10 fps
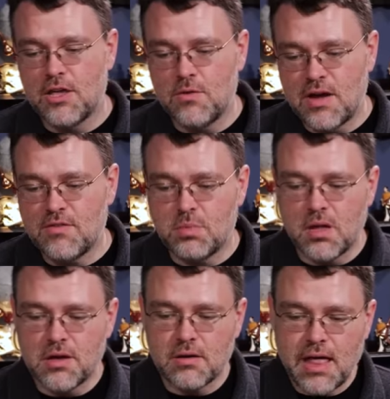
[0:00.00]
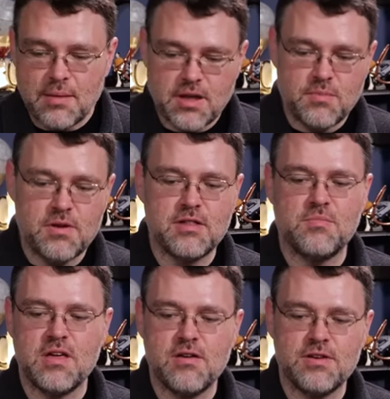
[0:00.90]
you would have to plug your laptop into the
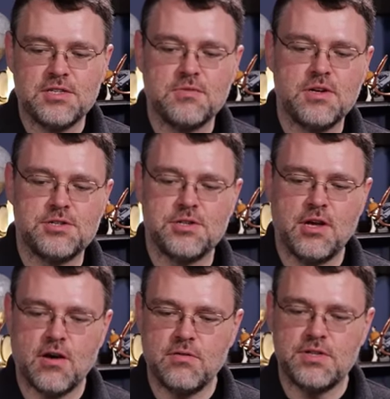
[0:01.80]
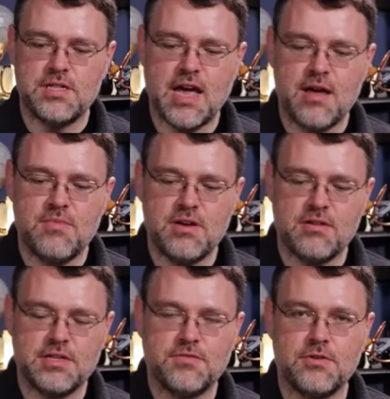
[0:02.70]
PoE switch, go to the IP
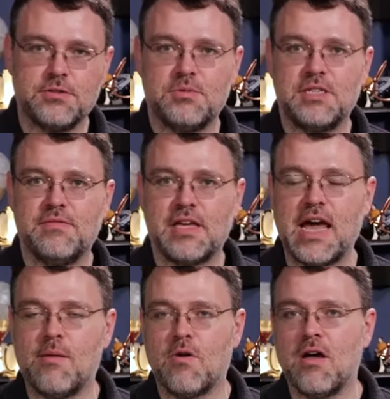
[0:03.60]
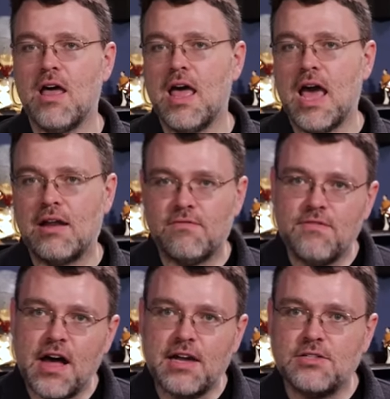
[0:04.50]
address for your specific camera, and
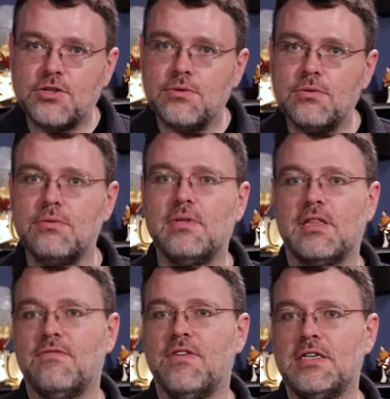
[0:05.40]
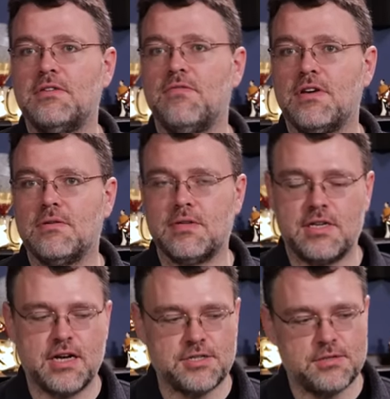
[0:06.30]
fine tune like the face and vehicle
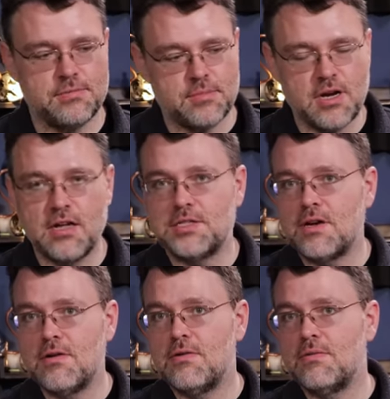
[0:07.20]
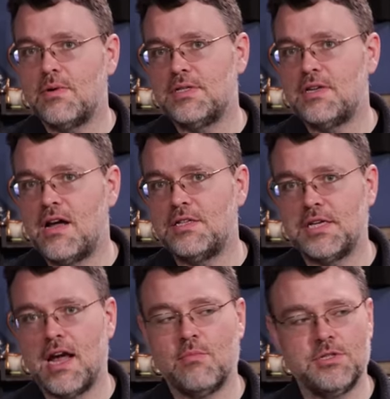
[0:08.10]
detection. But not so with
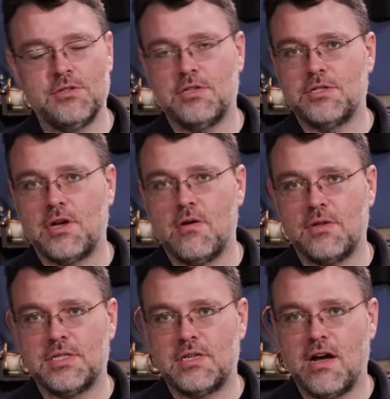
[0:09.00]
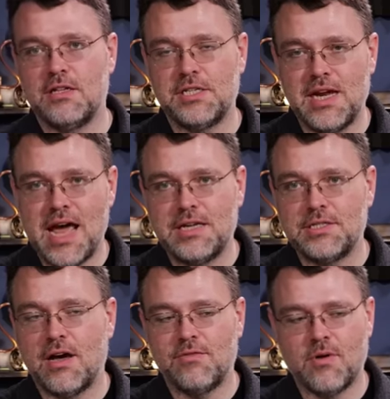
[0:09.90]
Synology cameras. You can just go into Synology NAS
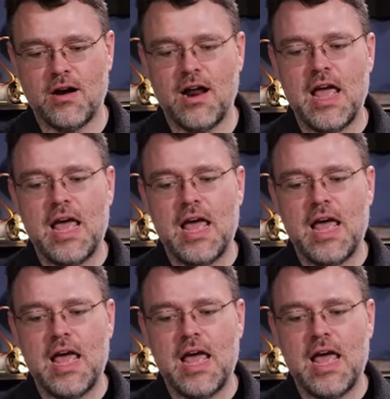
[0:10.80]
software.